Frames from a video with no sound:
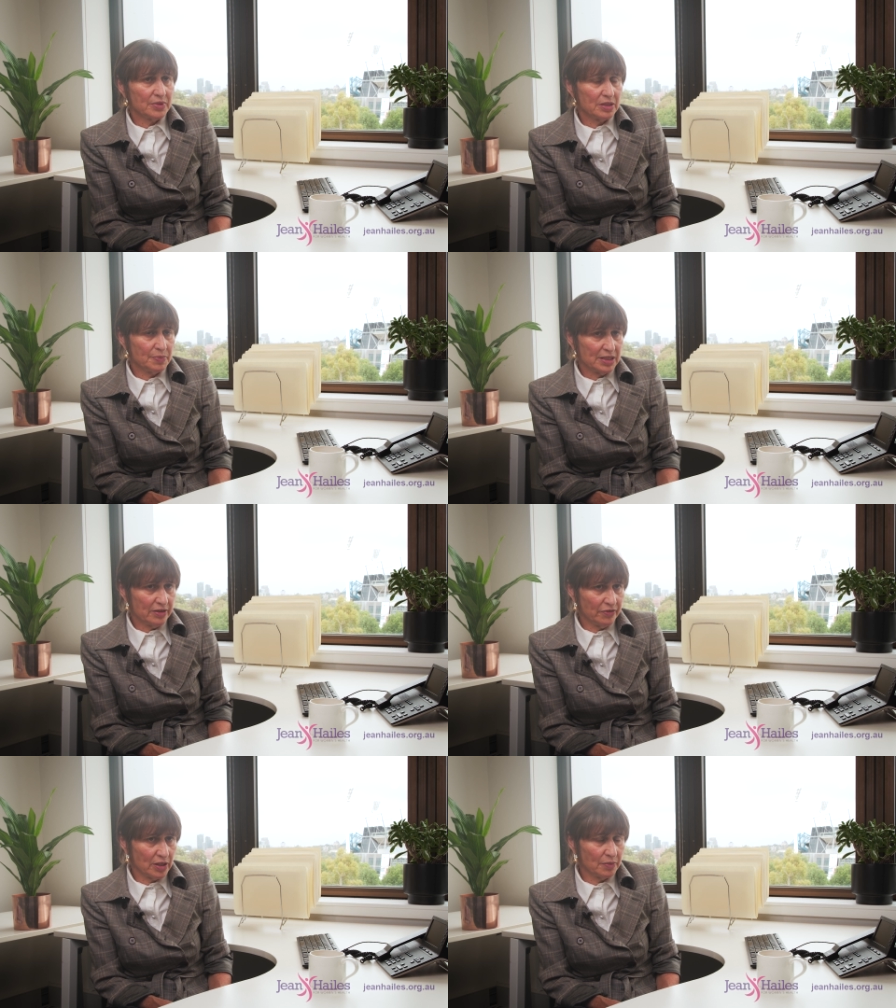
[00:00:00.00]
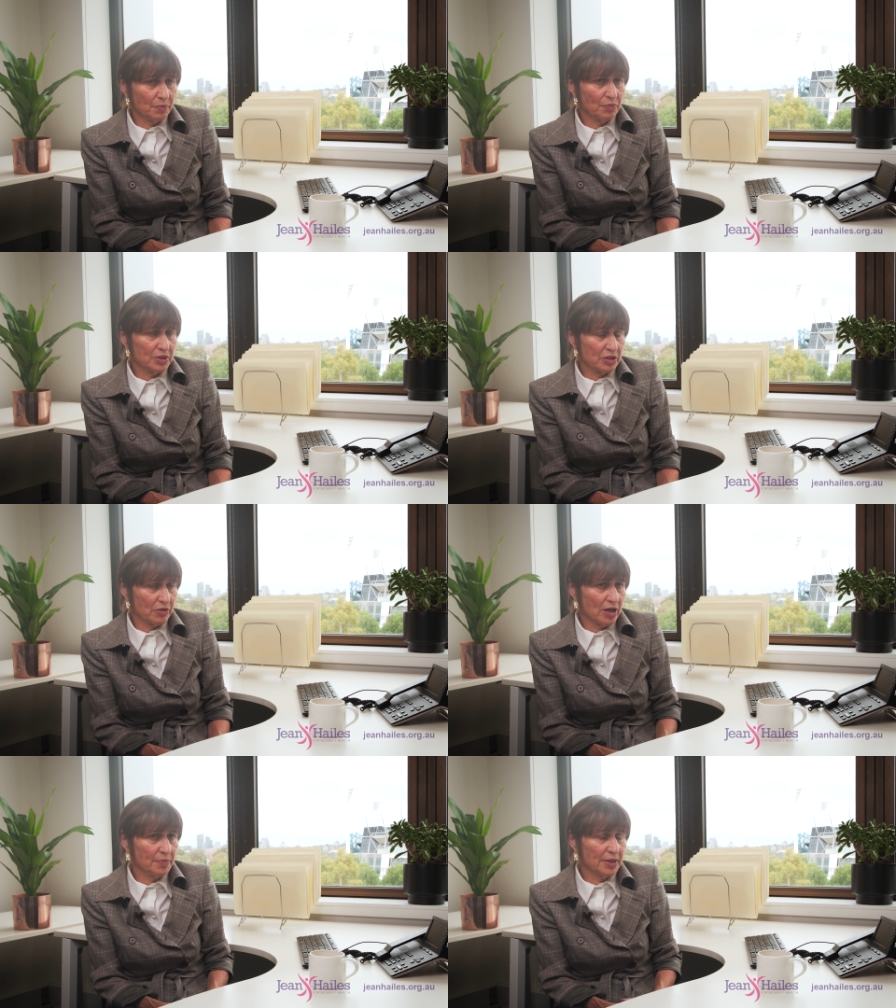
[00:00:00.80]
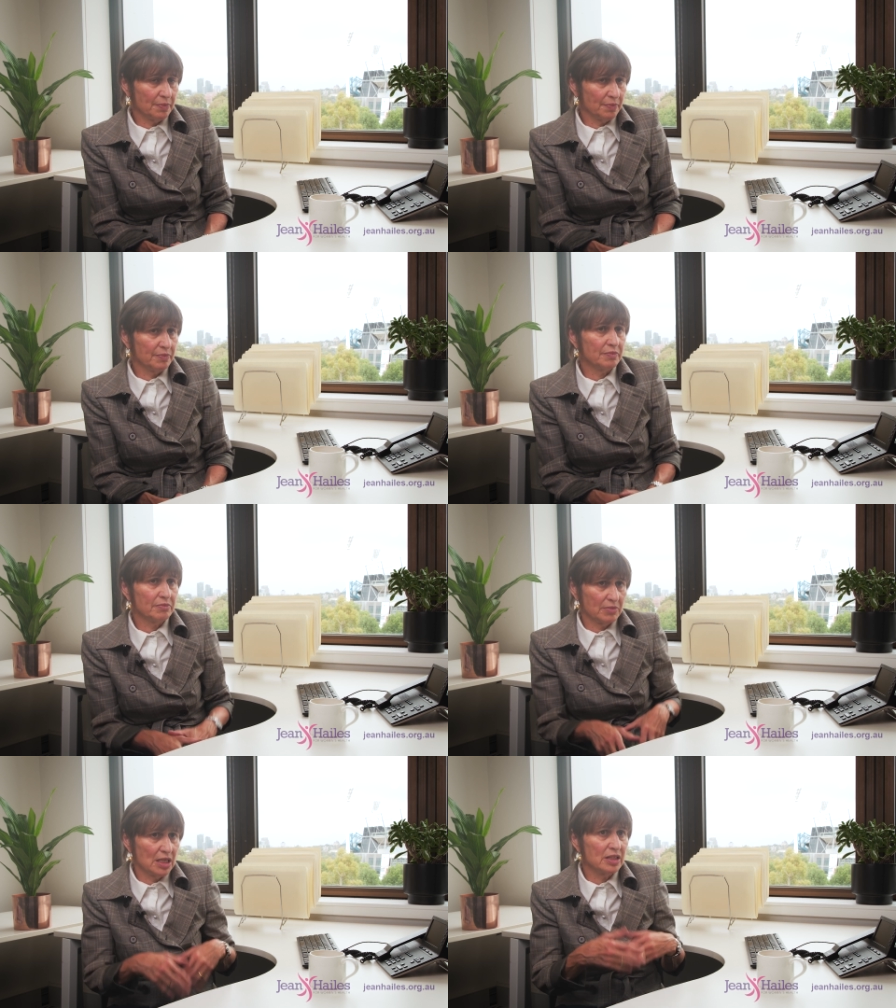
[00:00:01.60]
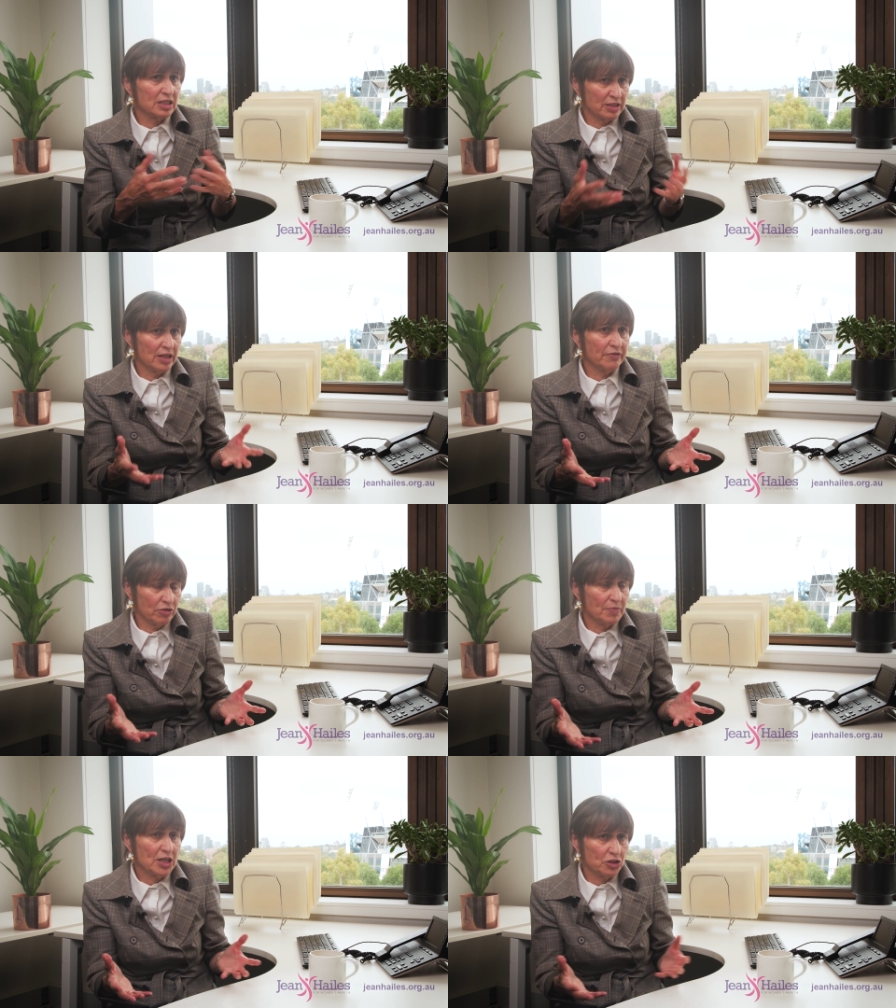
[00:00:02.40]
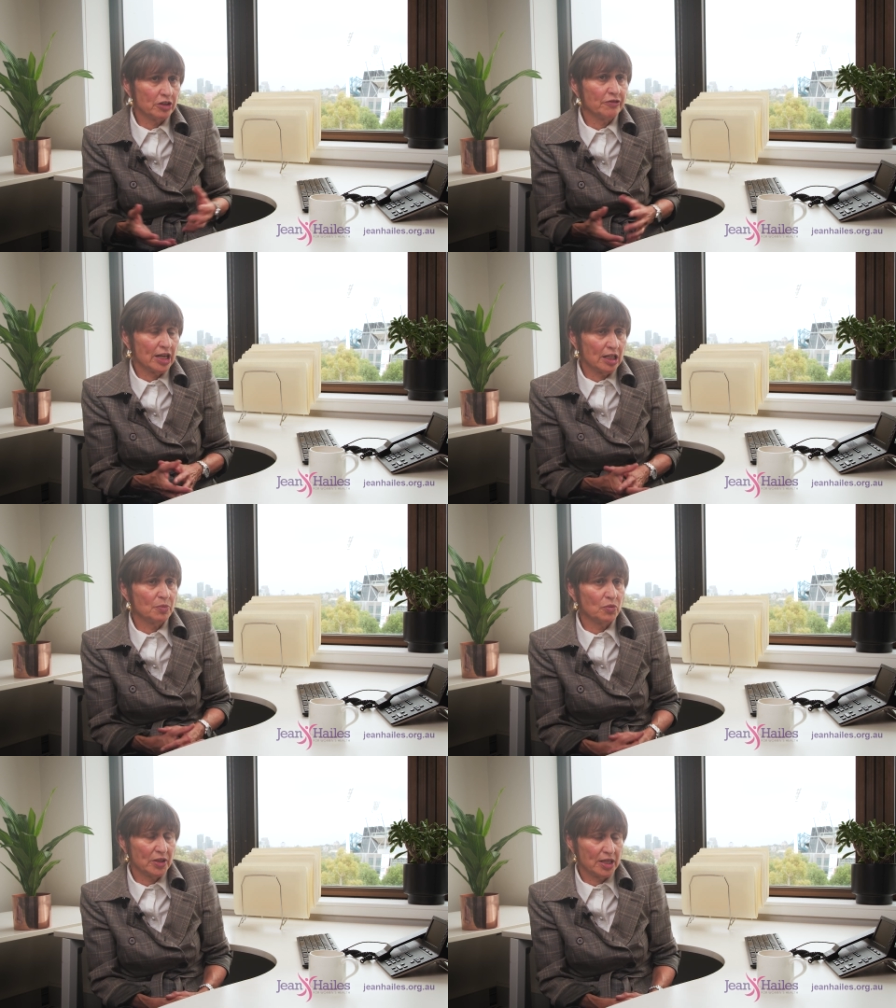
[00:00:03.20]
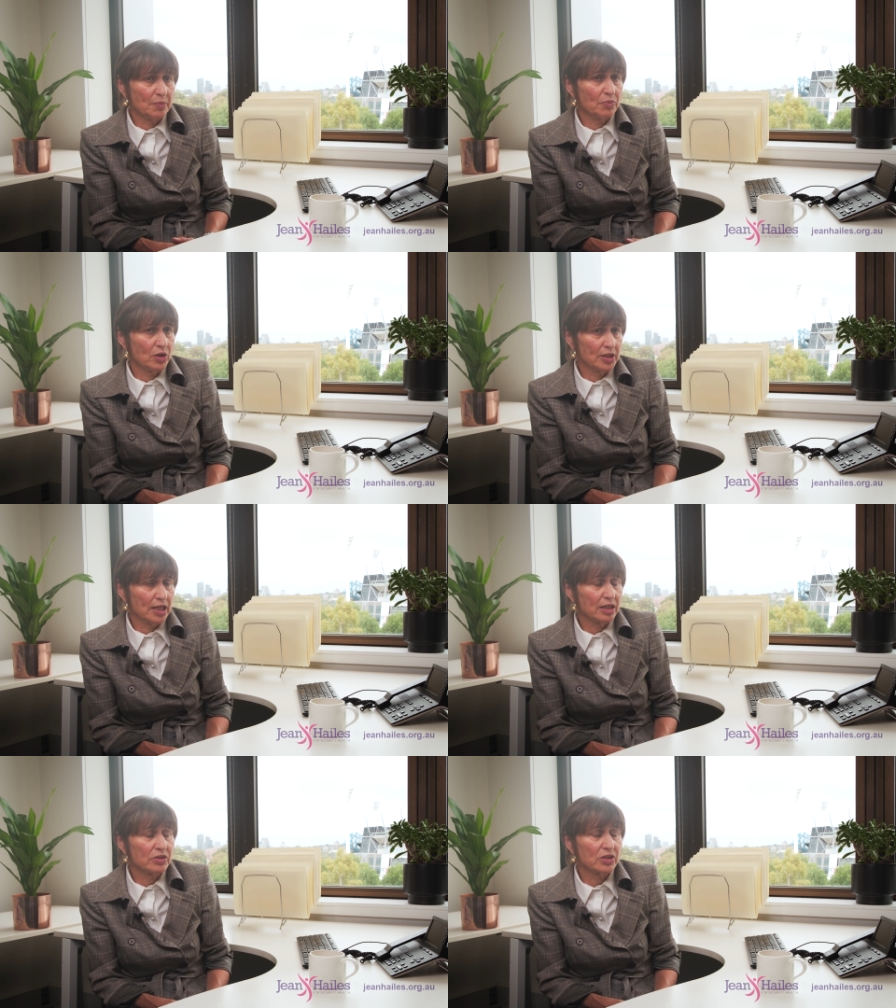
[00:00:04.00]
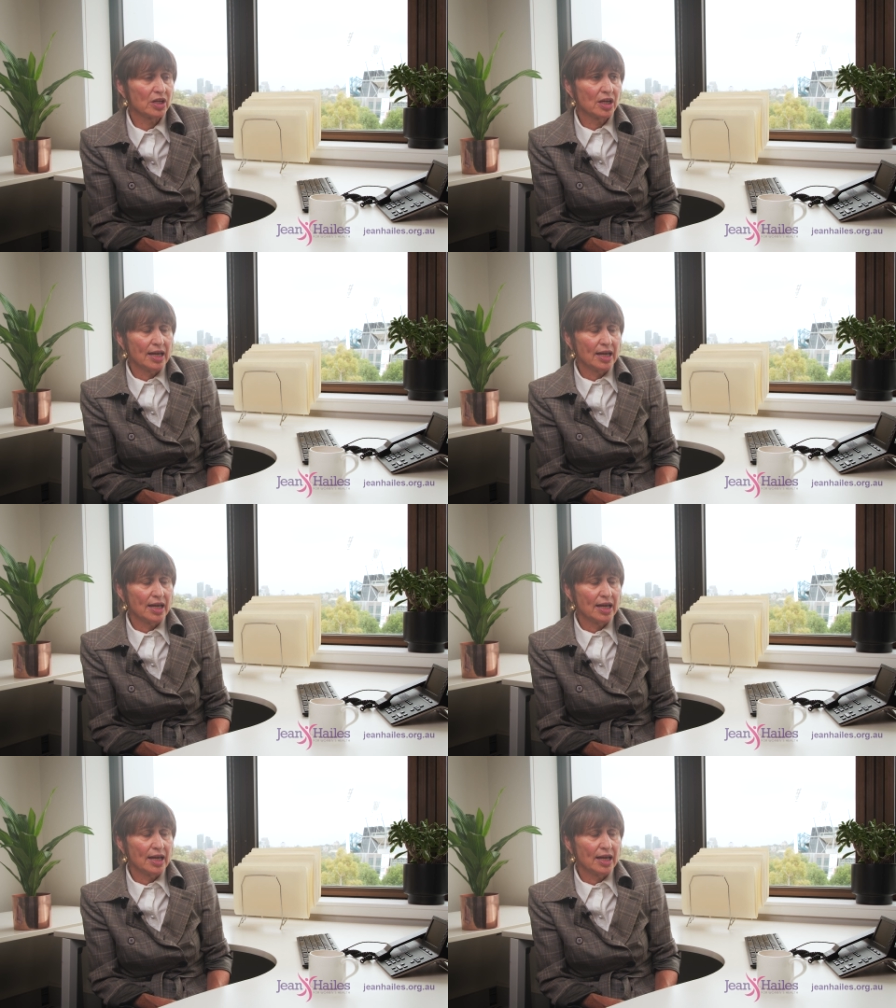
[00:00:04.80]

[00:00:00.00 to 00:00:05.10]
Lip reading: specific prescribing information available with that product.